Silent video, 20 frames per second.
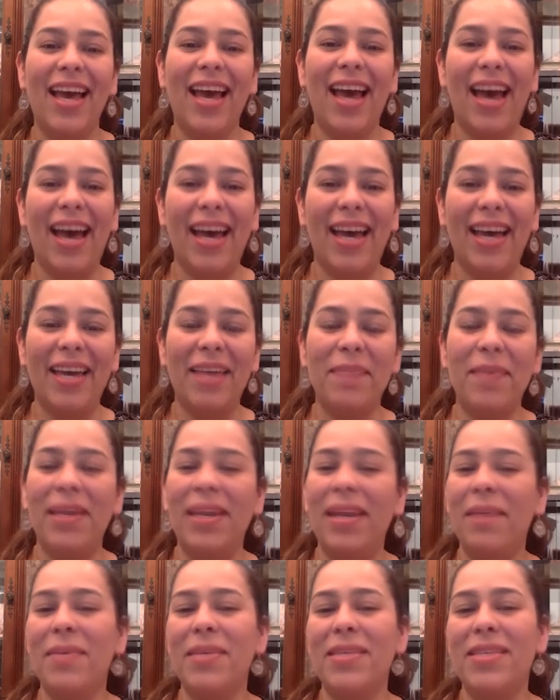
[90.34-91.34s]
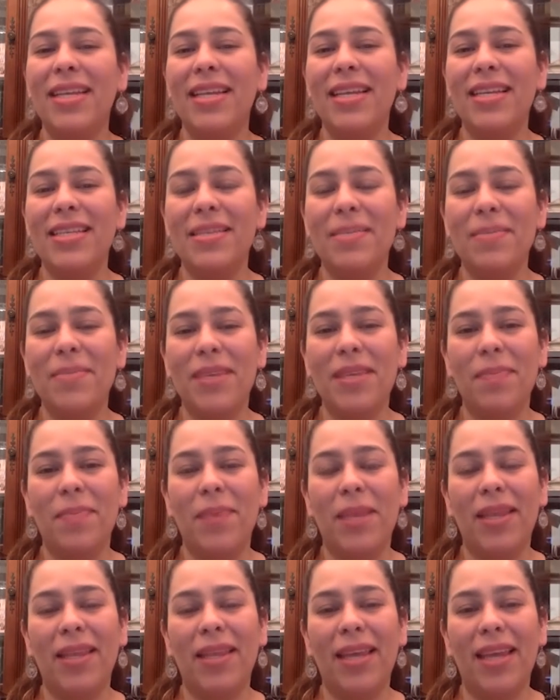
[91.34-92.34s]
Hi, my name is Elizabeth
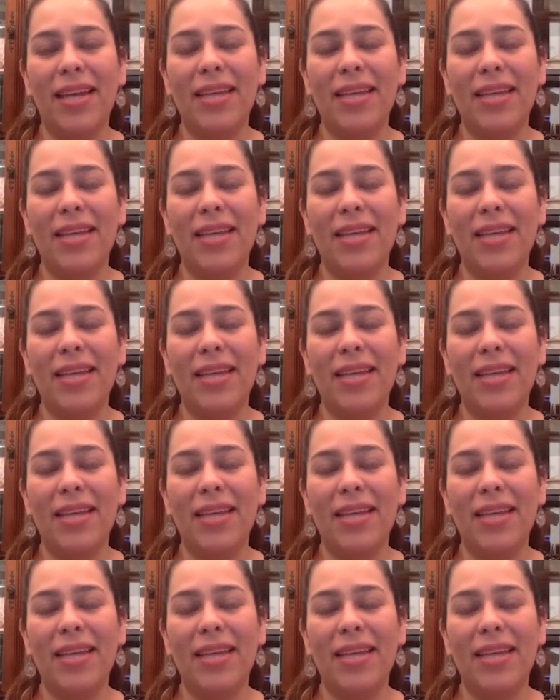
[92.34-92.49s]
Banderas.